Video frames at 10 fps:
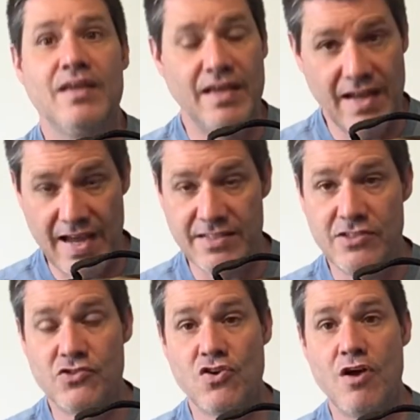It has
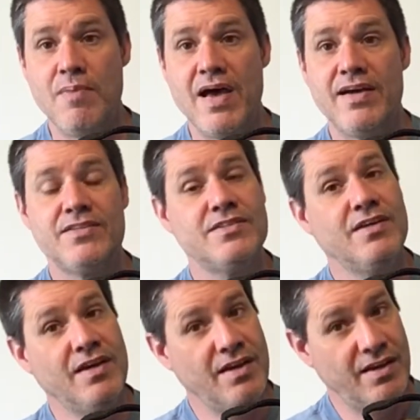its drawbacks.
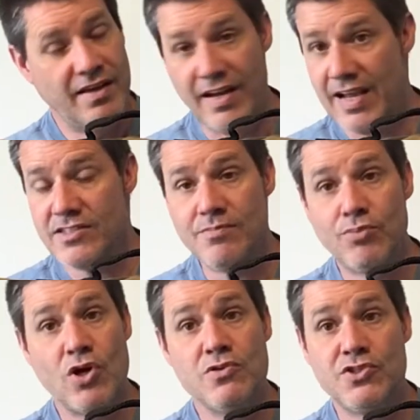It some
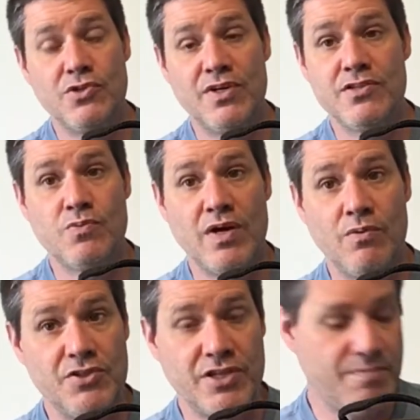pros to it as well,
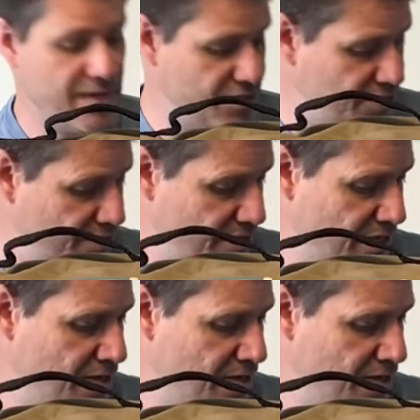which I mentioned.